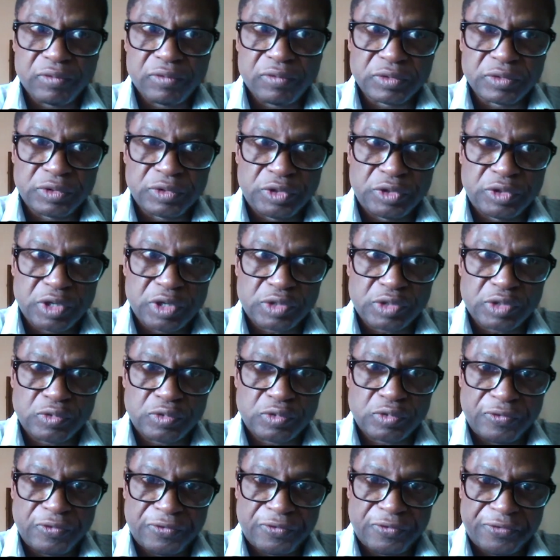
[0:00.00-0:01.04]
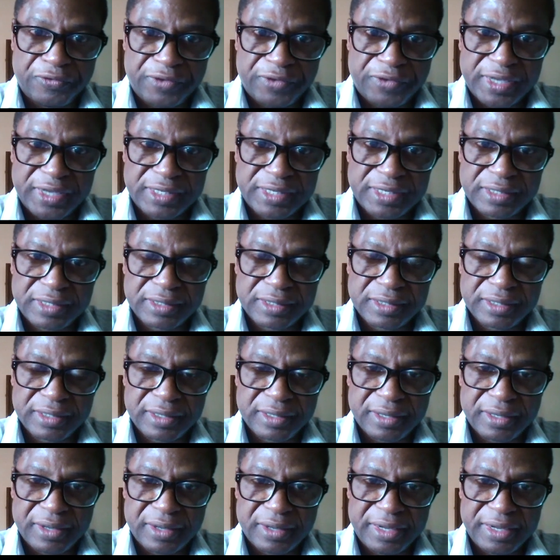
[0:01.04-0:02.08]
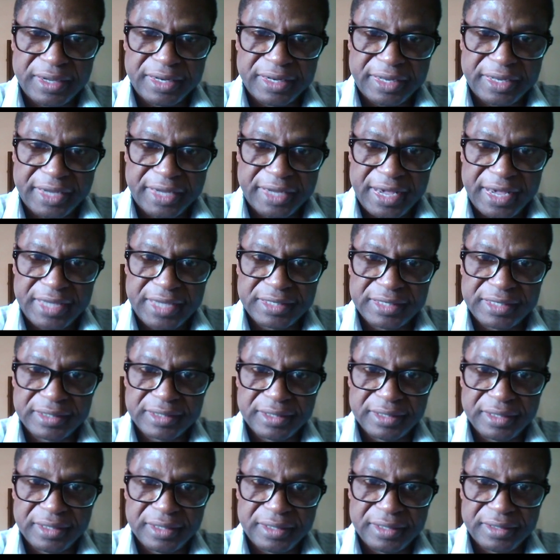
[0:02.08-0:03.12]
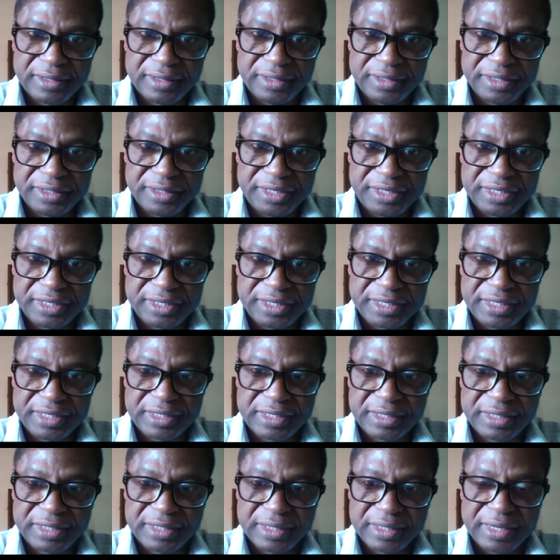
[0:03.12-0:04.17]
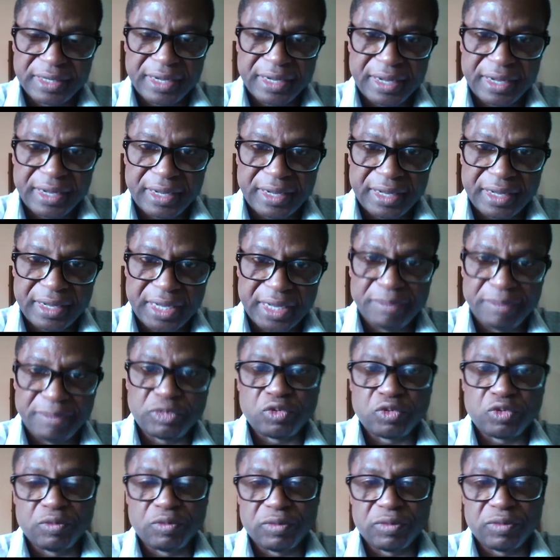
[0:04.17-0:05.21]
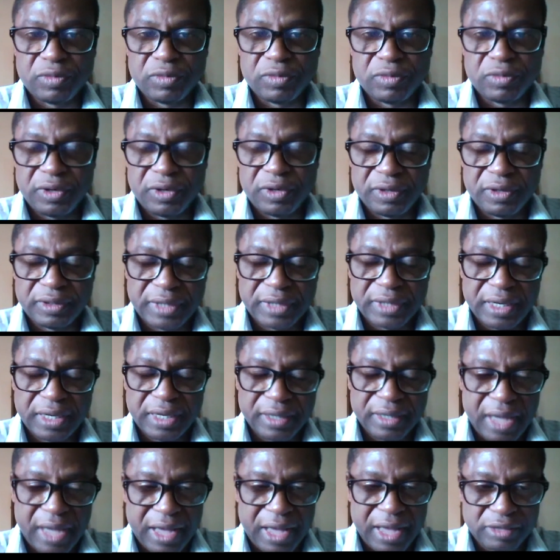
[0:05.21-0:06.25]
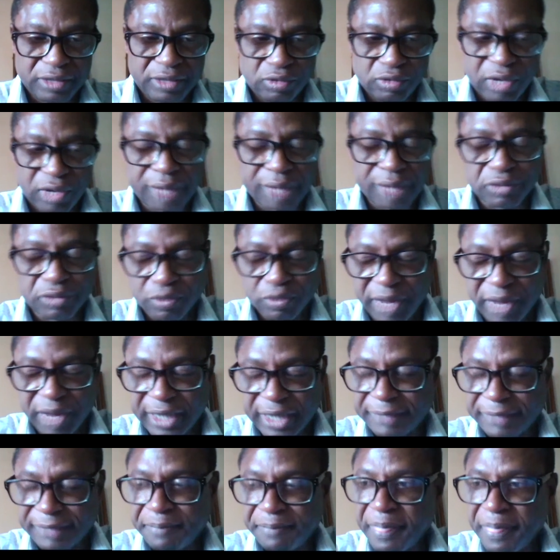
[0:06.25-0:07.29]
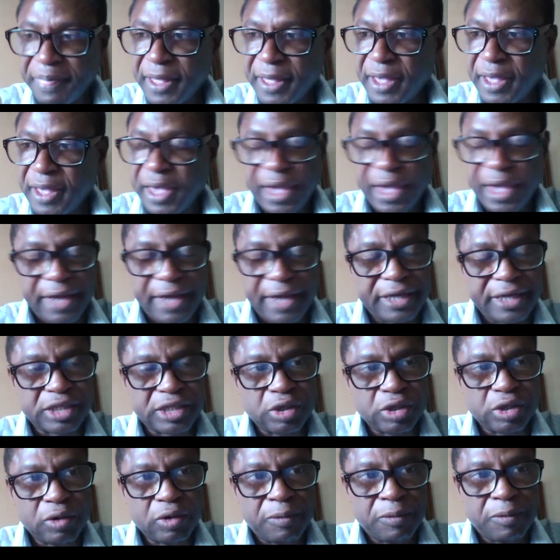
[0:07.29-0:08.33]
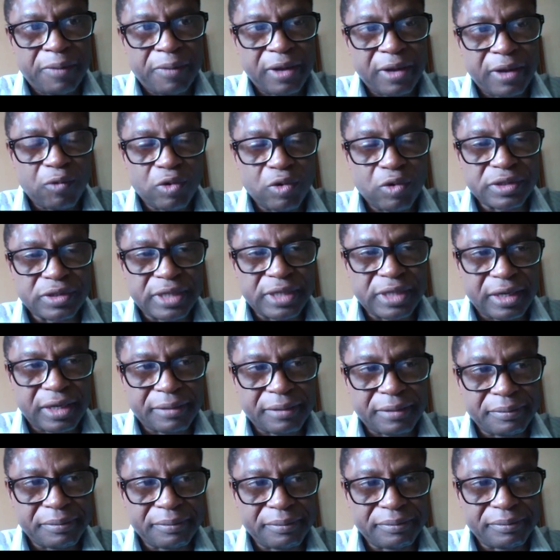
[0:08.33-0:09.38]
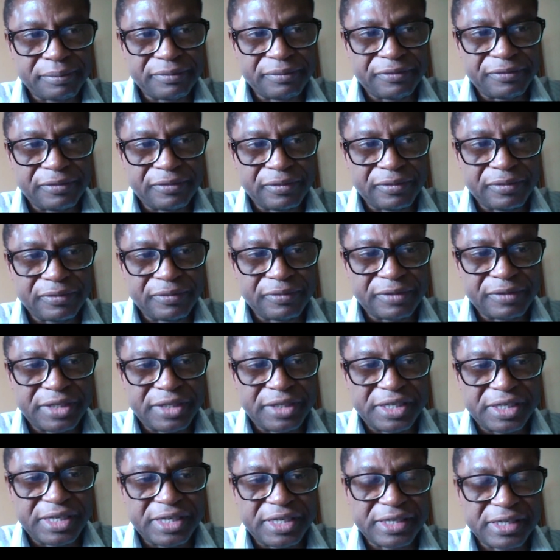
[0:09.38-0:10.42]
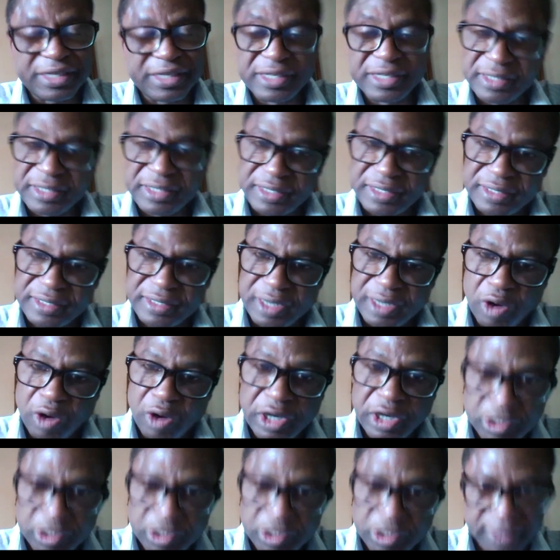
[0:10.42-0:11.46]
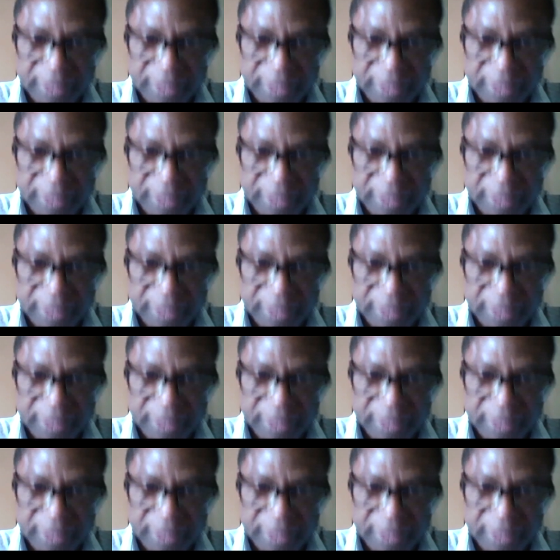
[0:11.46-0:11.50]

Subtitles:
just to face in case the disease has to come to Mali. And the second plan was the disease is in the country.